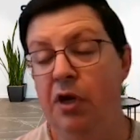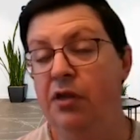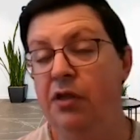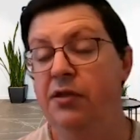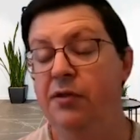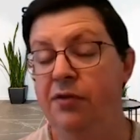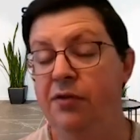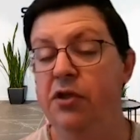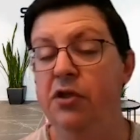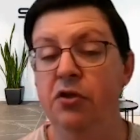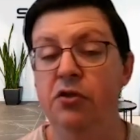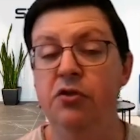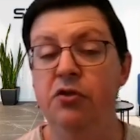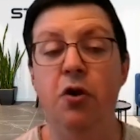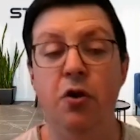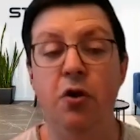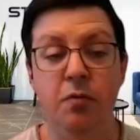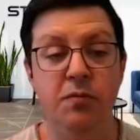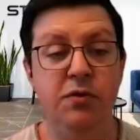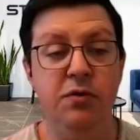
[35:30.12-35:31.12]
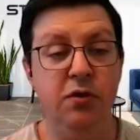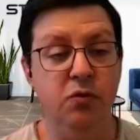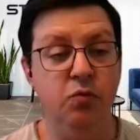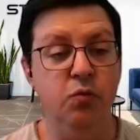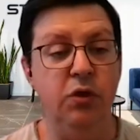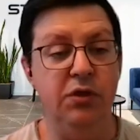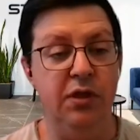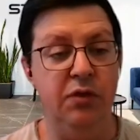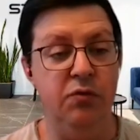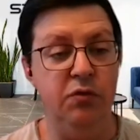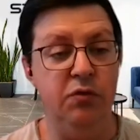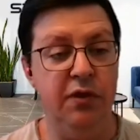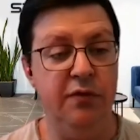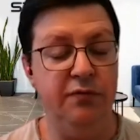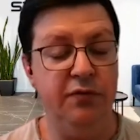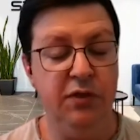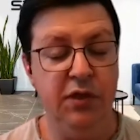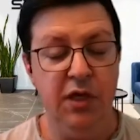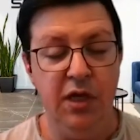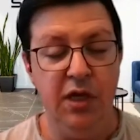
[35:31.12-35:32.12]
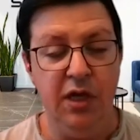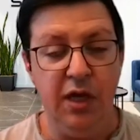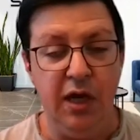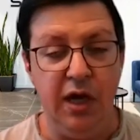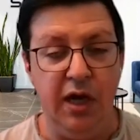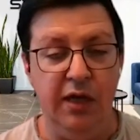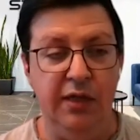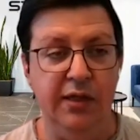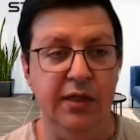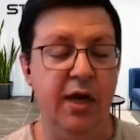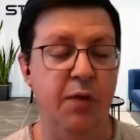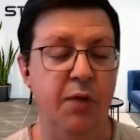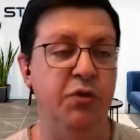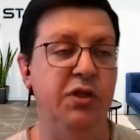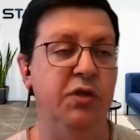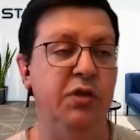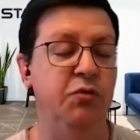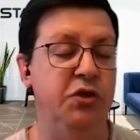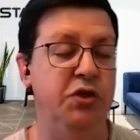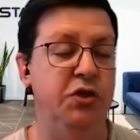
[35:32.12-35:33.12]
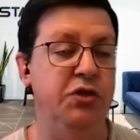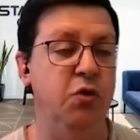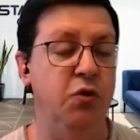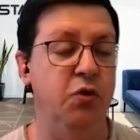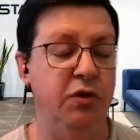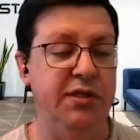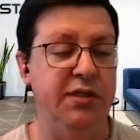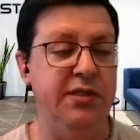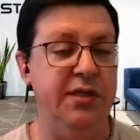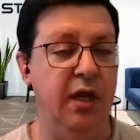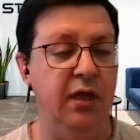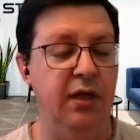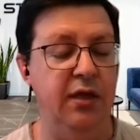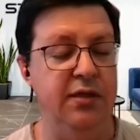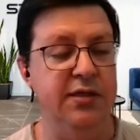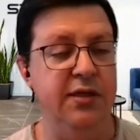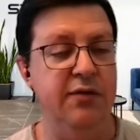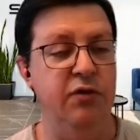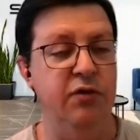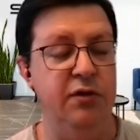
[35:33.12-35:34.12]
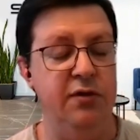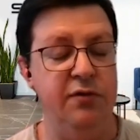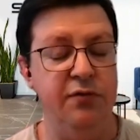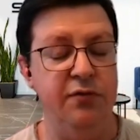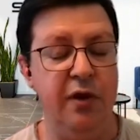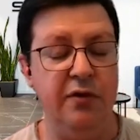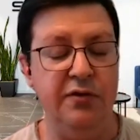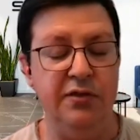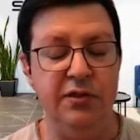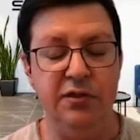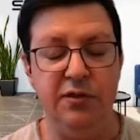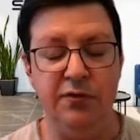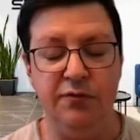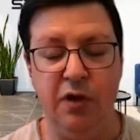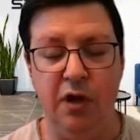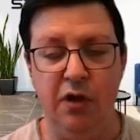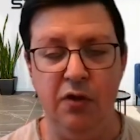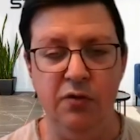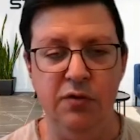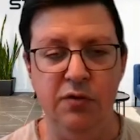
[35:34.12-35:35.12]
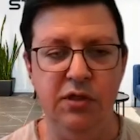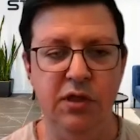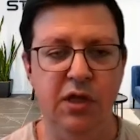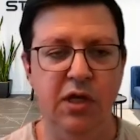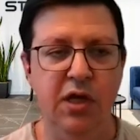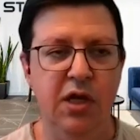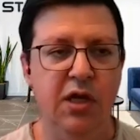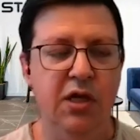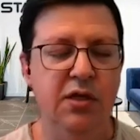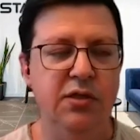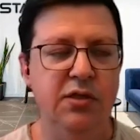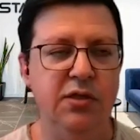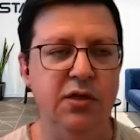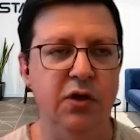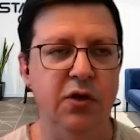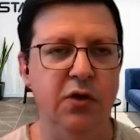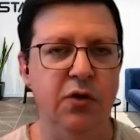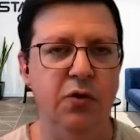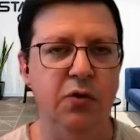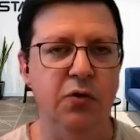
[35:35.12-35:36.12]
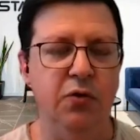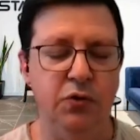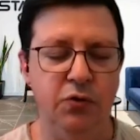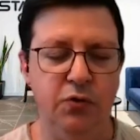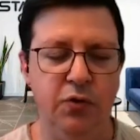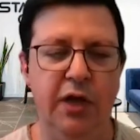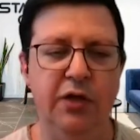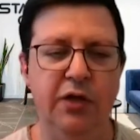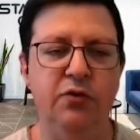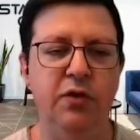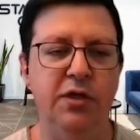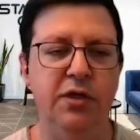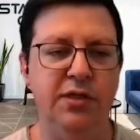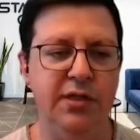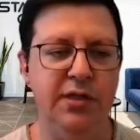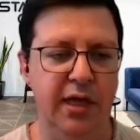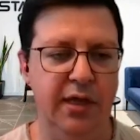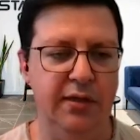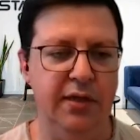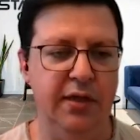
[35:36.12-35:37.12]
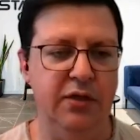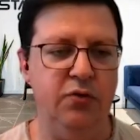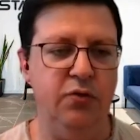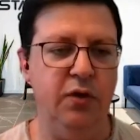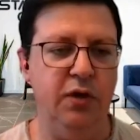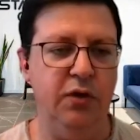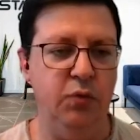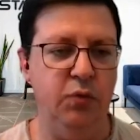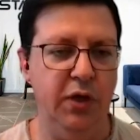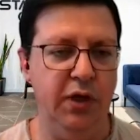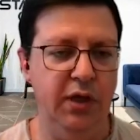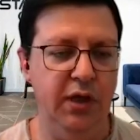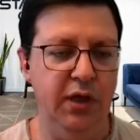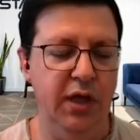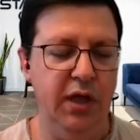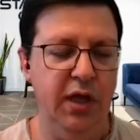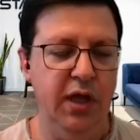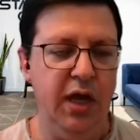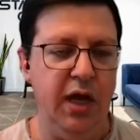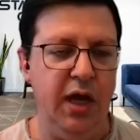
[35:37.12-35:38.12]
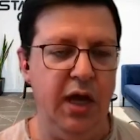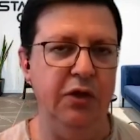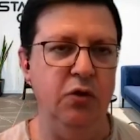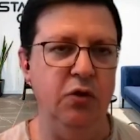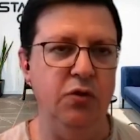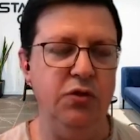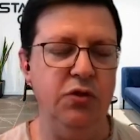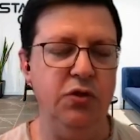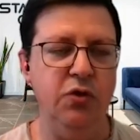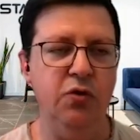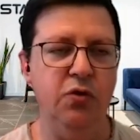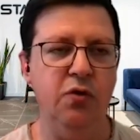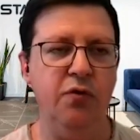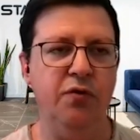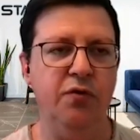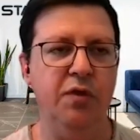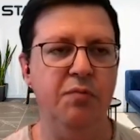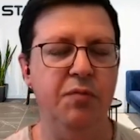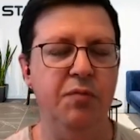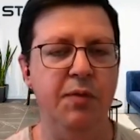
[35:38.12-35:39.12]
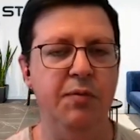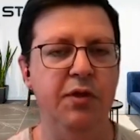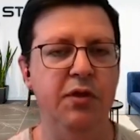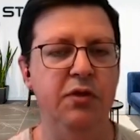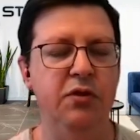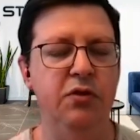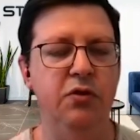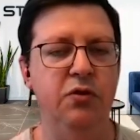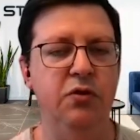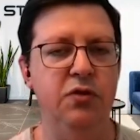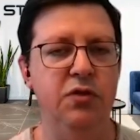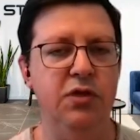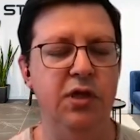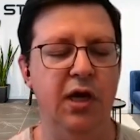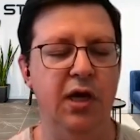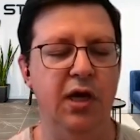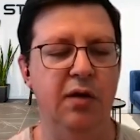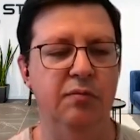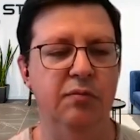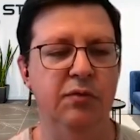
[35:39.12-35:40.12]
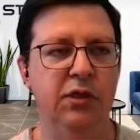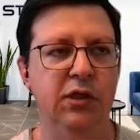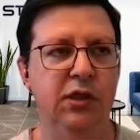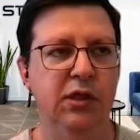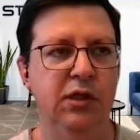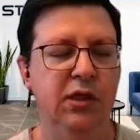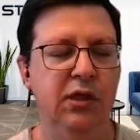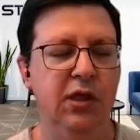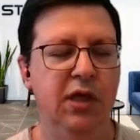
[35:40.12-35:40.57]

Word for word: relatively good terms on what they would have uh, in a company which is already selling several hundred thousands of dollars. So try to extend that runway. And also, I think maybe do some